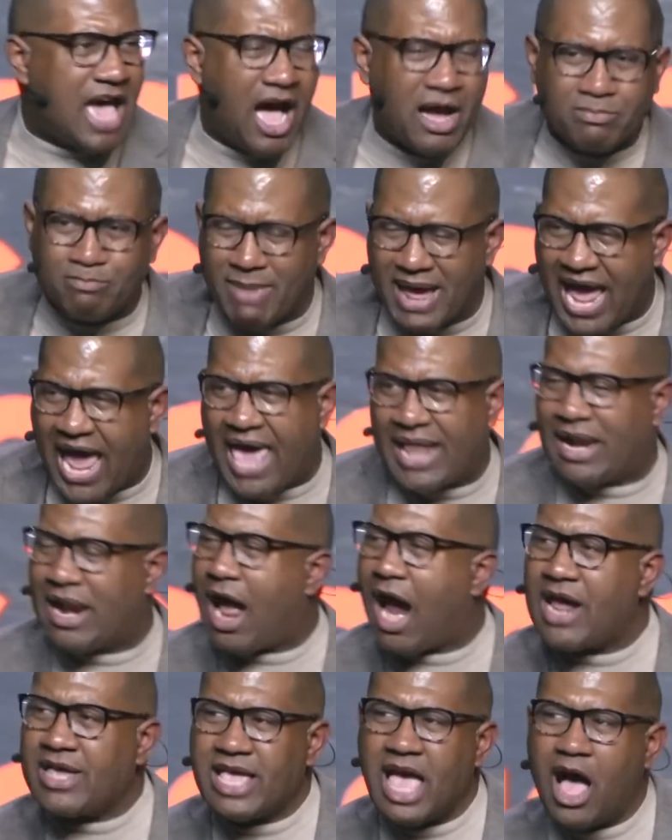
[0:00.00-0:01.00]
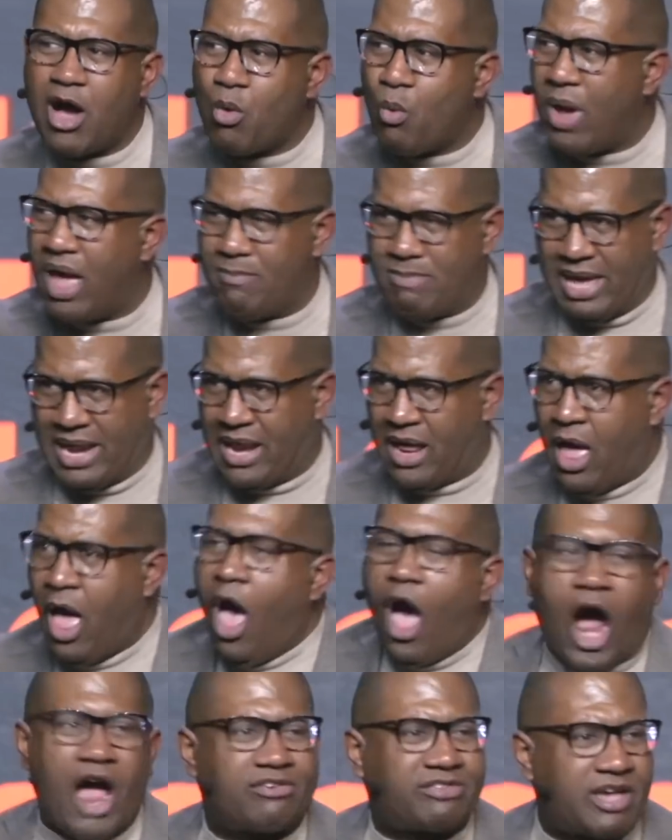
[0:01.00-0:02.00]
young men and our young women
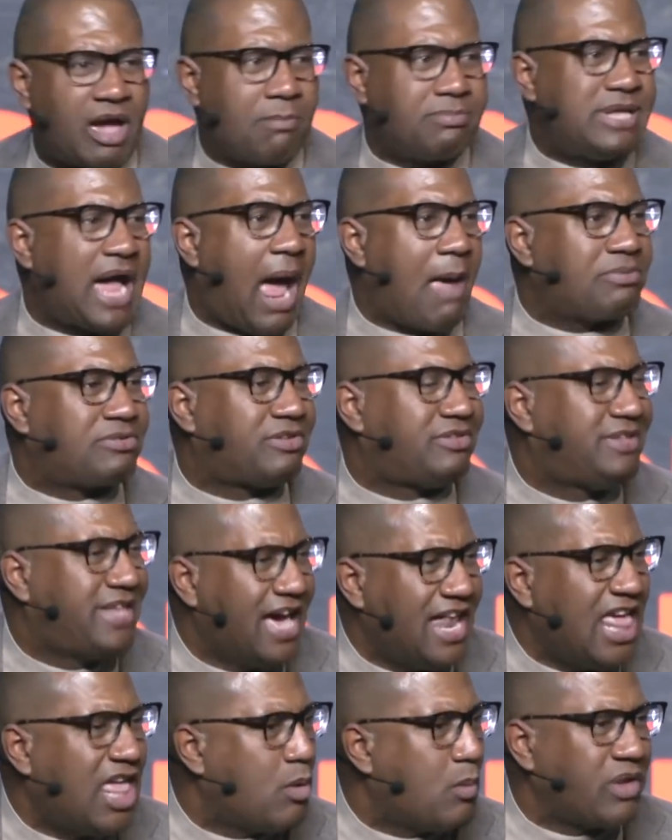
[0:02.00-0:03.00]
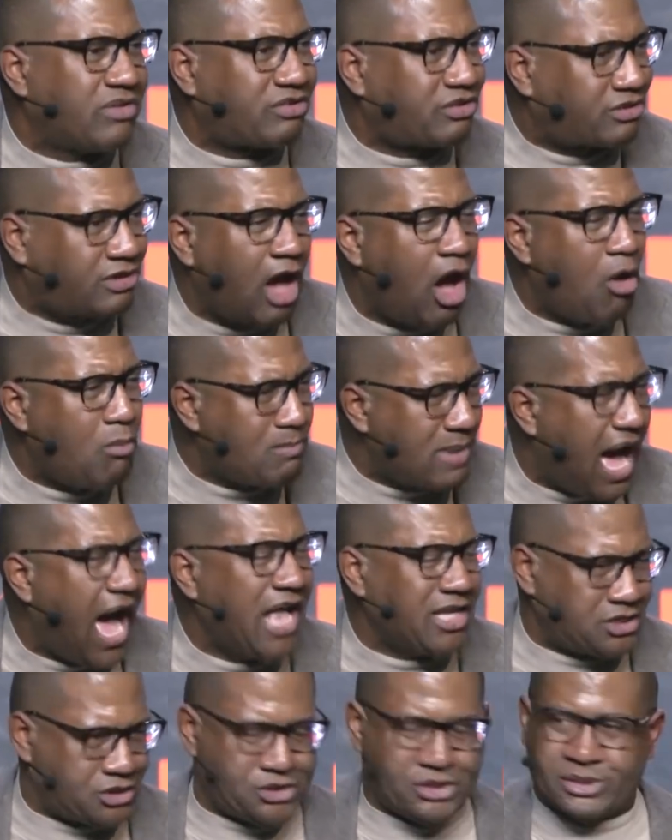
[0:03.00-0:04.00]
are sometimes dealing with so
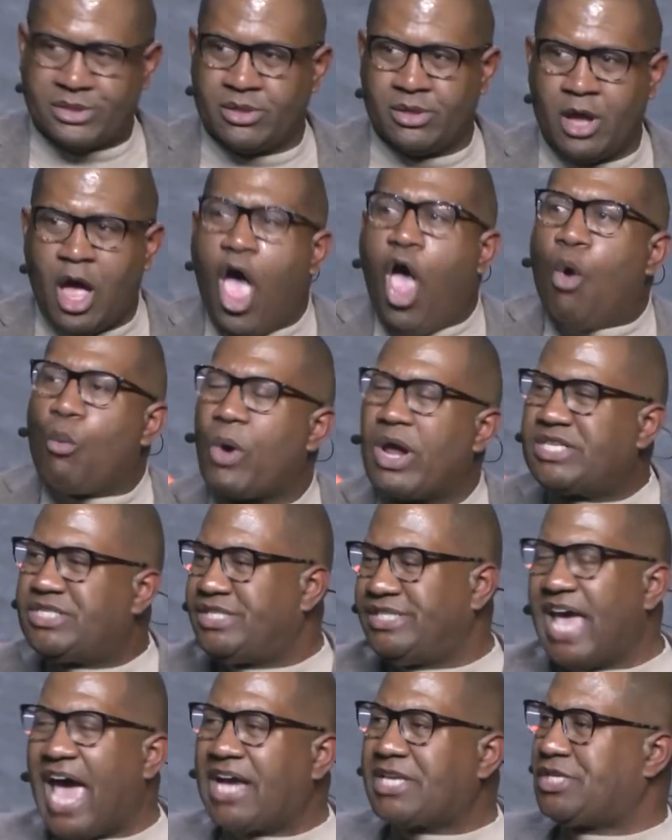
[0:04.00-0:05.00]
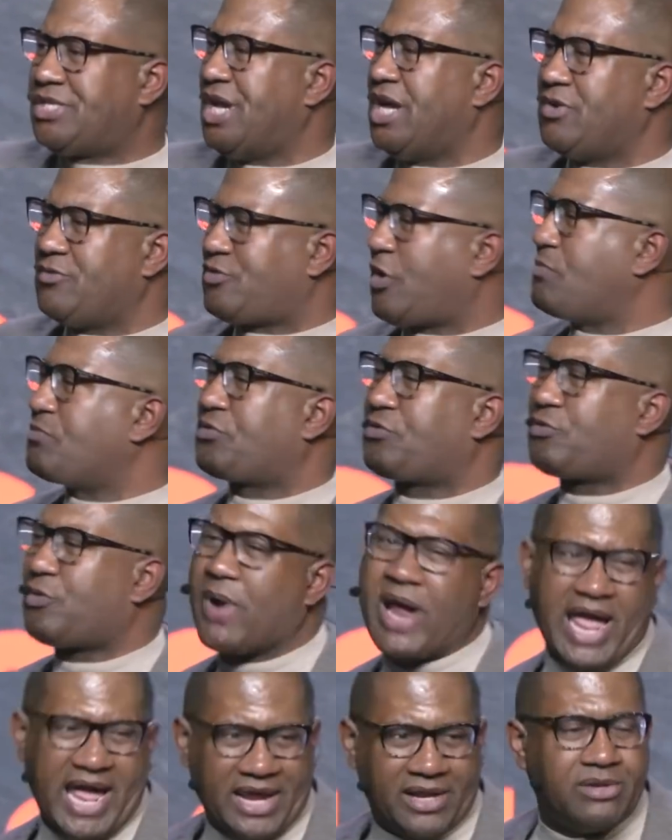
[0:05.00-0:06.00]
much rejection from
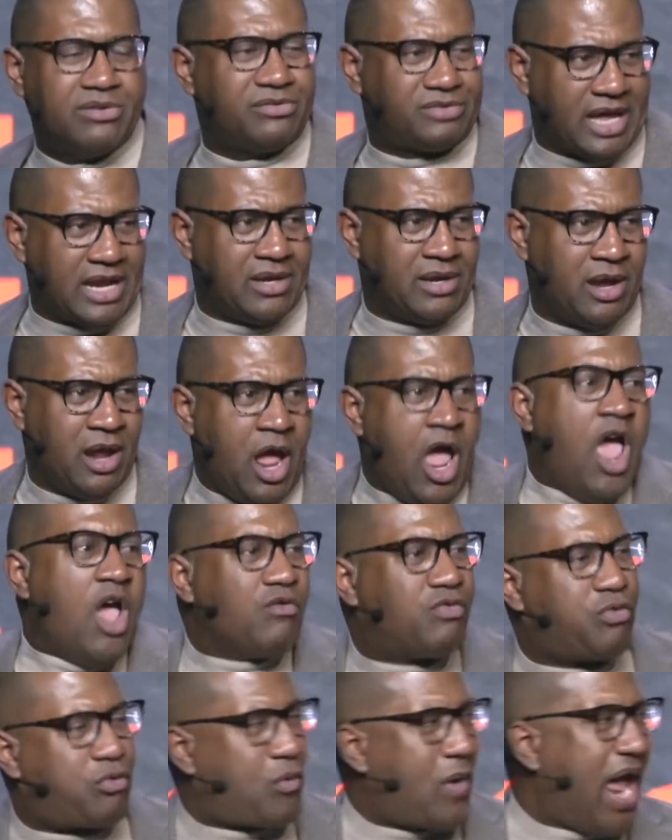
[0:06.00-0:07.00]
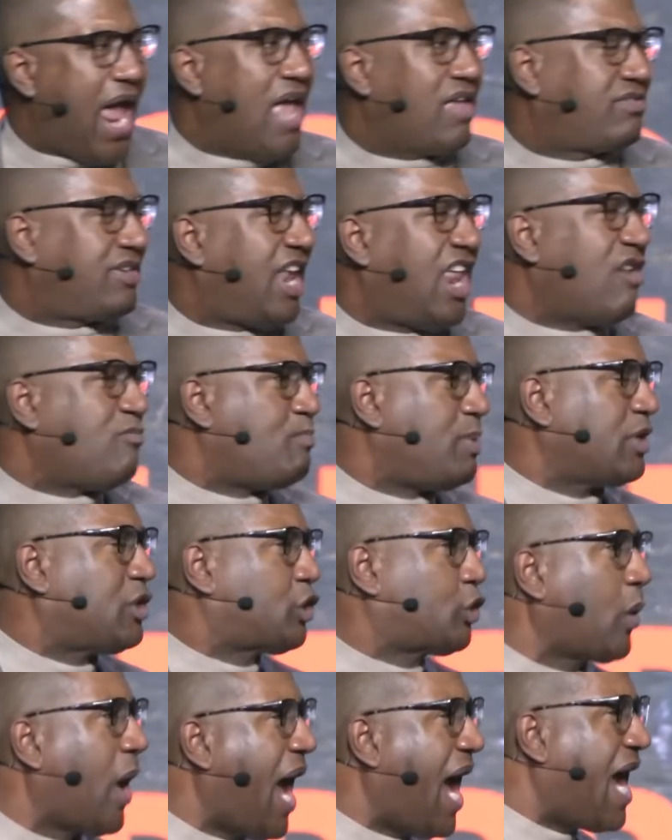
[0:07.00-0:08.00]
friends and friends that have
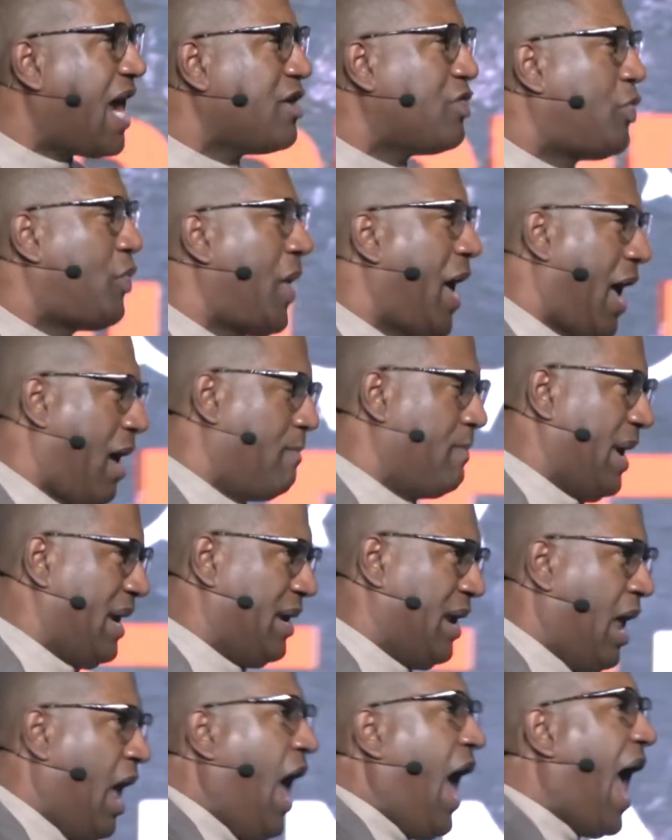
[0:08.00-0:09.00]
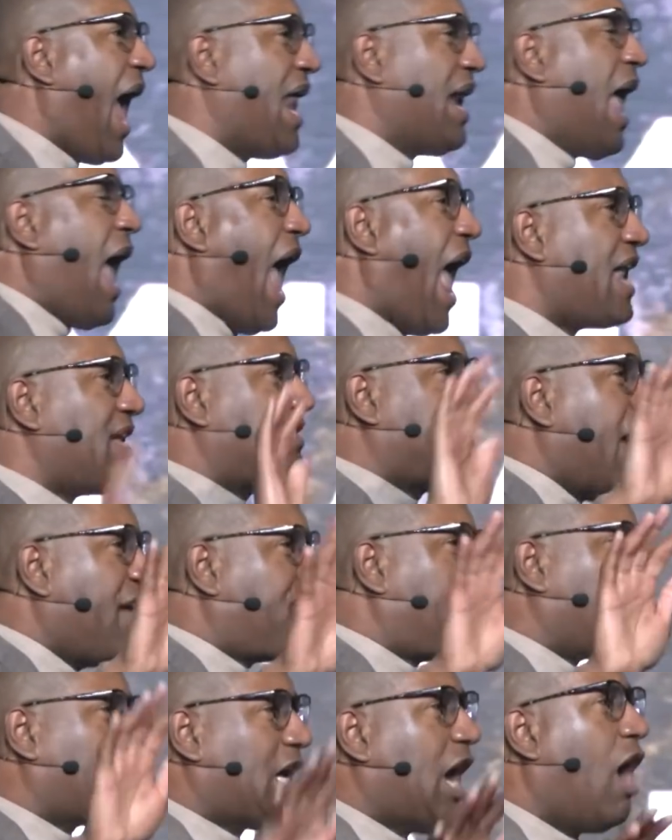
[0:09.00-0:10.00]
betrayed them and
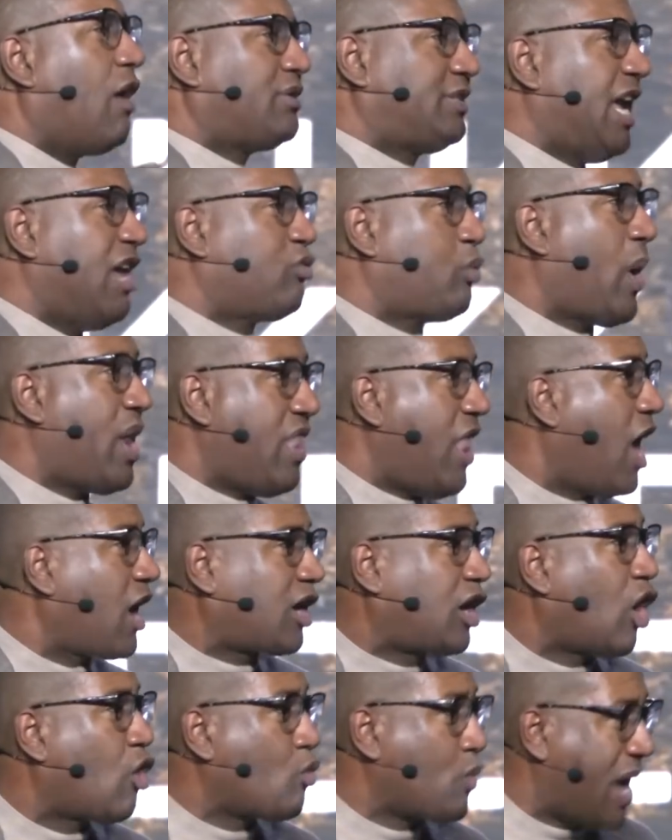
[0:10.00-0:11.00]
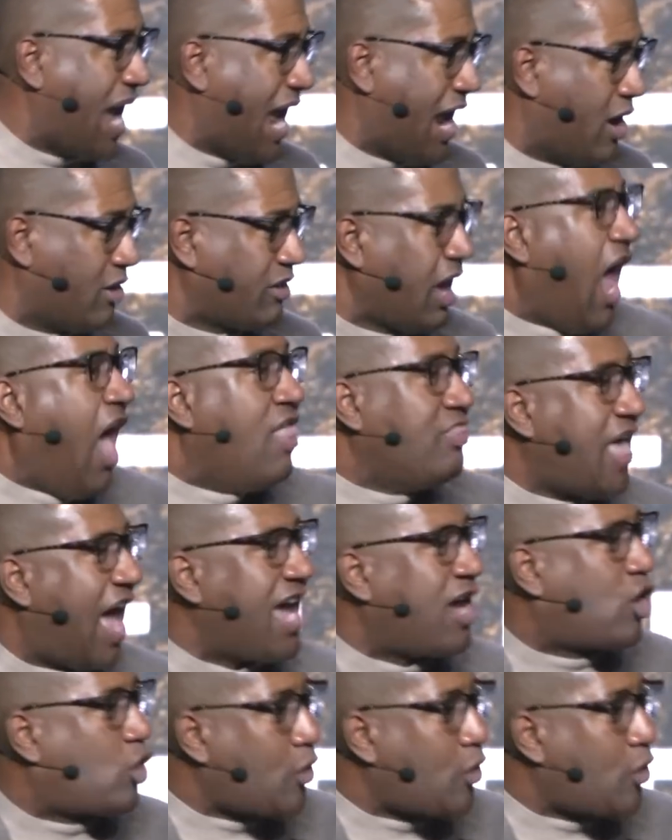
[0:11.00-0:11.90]
difficulties when their careers, they